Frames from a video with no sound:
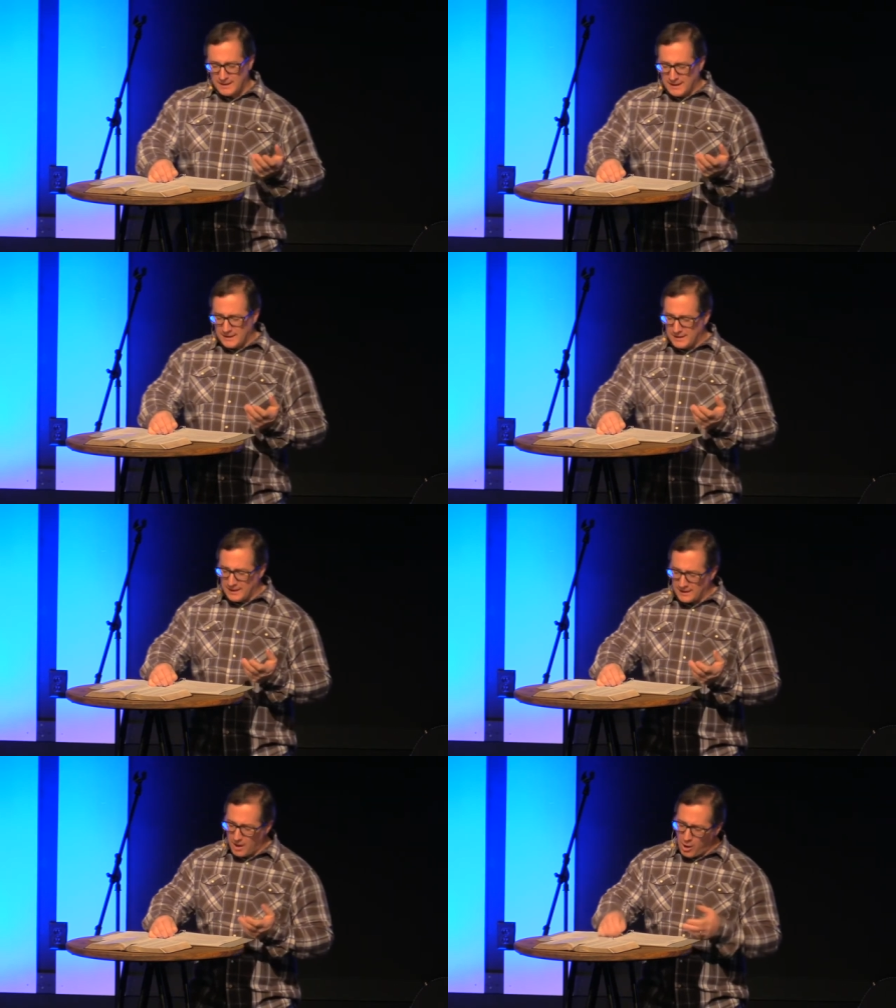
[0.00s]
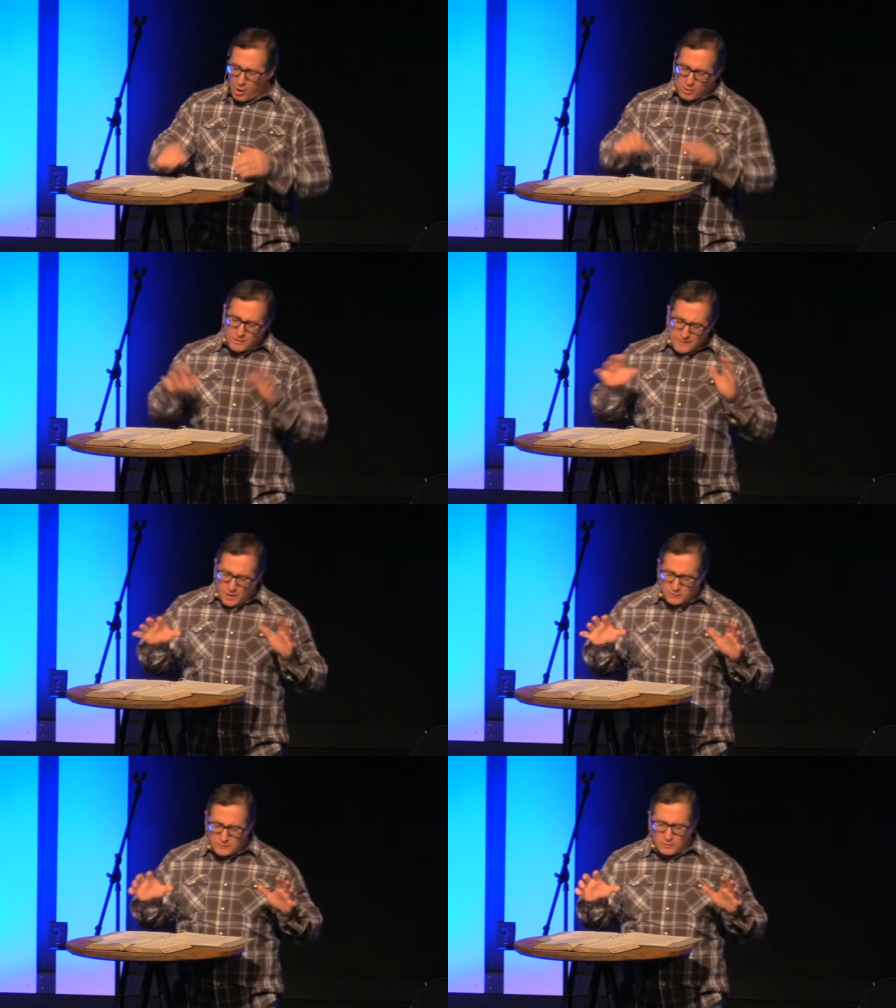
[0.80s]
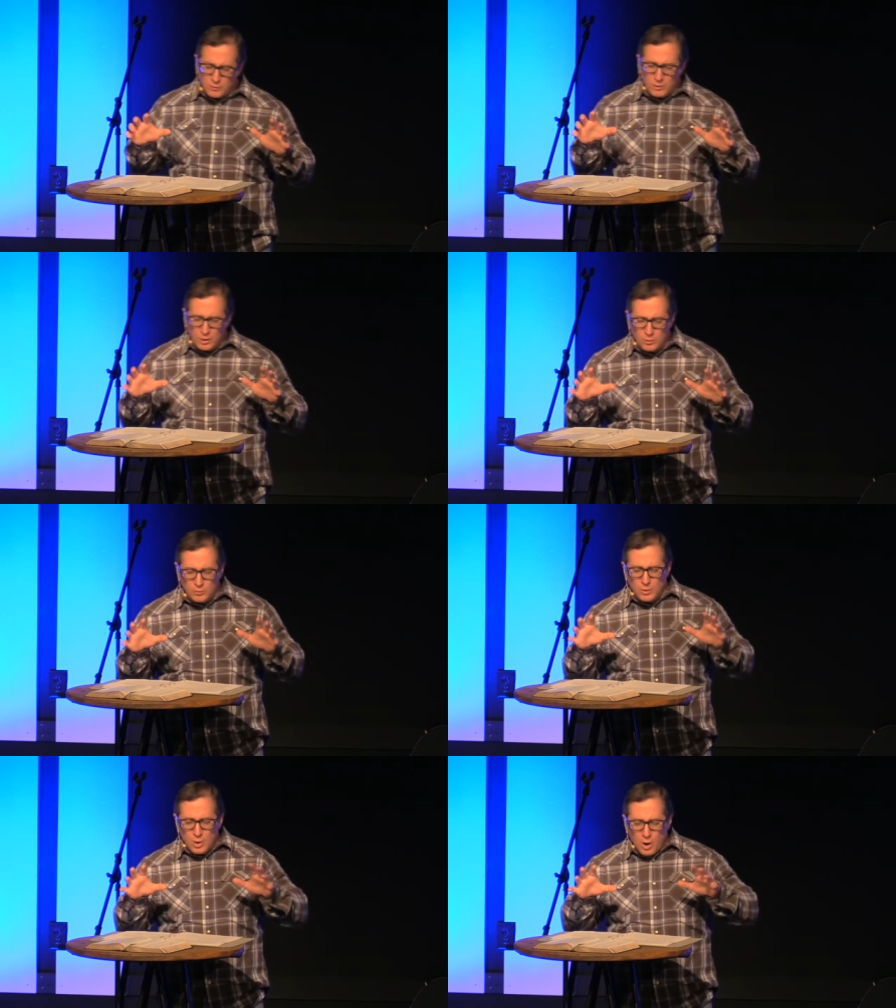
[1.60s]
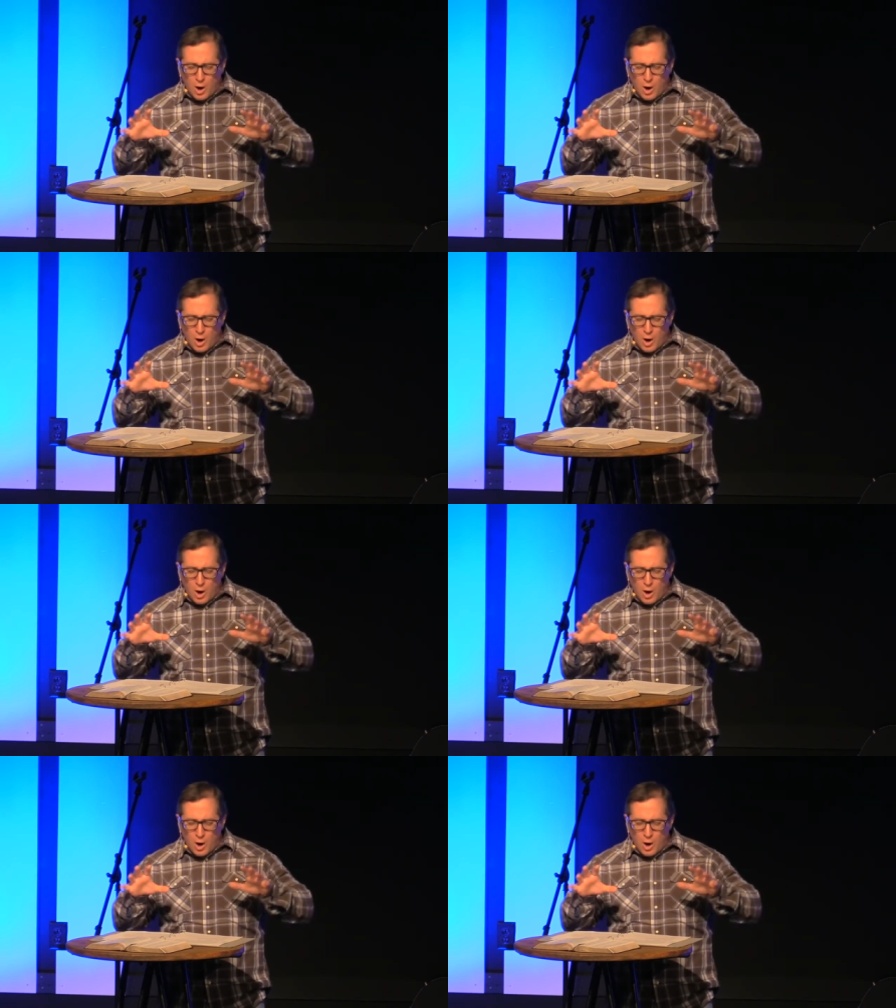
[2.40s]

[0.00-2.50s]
and all of those who